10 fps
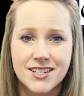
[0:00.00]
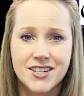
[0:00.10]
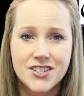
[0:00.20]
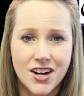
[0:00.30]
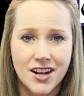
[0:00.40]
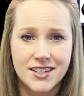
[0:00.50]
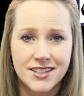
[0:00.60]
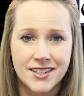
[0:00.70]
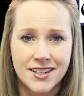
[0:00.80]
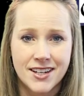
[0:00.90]
to
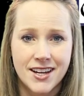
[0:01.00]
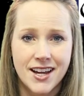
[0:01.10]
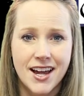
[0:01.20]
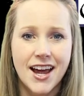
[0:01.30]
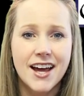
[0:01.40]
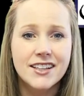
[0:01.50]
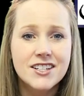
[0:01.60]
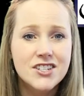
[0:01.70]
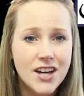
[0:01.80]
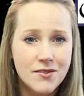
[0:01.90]
John.
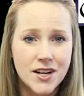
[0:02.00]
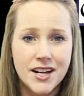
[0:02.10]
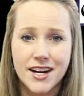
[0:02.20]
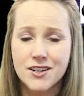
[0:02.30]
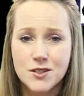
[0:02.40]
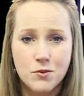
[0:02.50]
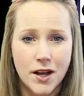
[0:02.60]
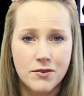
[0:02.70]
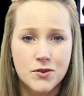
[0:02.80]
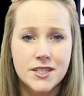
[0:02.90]
Elisheva, Aaron's
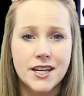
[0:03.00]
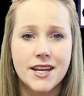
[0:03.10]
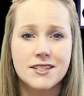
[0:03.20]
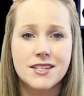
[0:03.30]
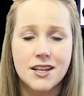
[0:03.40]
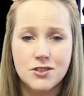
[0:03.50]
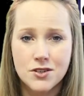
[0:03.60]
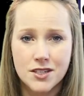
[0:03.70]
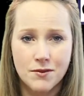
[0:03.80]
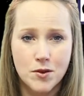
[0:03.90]
wife, was the
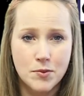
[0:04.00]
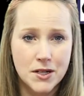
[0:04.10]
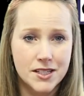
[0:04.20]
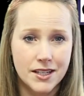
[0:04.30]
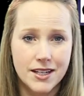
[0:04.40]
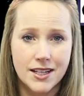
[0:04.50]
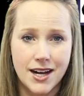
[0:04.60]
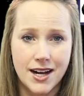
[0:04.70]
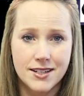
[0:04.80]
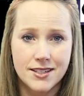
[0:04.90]
ancestress of the priestly
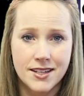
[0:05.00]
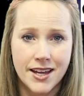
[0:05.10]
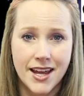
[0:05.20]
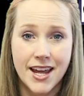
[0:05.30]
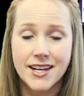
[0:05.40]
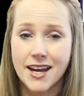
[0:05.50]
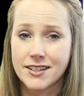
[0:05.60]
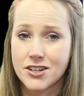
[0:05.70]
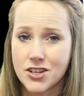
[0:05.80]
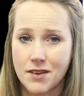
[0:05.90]
class. And
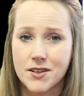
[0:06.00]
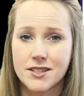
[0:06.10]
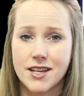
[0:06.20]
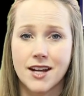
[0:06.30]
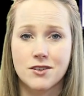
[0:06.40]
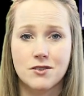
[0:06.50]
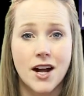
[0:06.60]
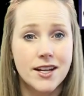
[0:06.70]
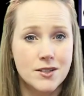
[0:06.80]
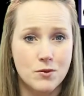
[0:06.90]
Elisheva,
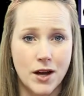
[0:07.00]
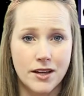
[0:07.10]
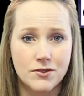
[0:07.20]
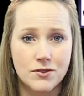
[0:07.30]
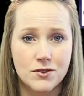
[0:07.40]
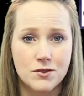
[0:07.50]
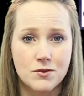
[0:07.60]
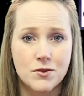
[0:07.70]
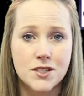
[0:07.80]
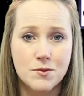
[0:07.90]
Zachariah's wife,
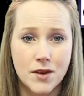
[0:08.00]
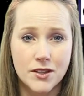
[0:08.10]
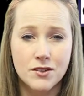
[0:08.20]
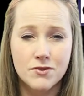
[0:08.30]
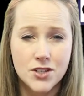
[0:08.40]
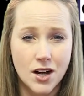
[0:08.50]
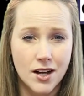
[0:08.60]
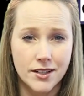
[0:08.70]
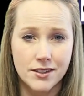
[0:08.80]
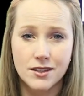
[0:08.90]
was the mother of
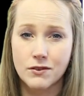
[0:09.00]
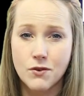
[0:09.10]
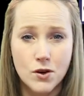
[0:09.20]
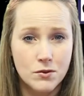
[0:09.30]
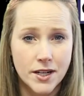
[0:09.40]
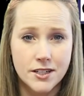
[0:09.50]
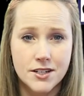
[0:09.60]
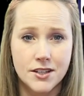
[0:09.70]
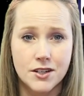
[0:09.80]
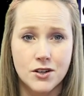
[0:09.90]
John, the forerunner
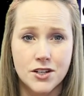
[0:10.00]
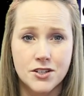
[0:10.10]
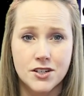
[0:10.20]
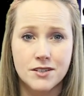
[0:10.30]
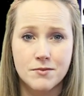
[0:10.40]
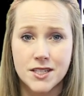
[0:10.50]
to the Christian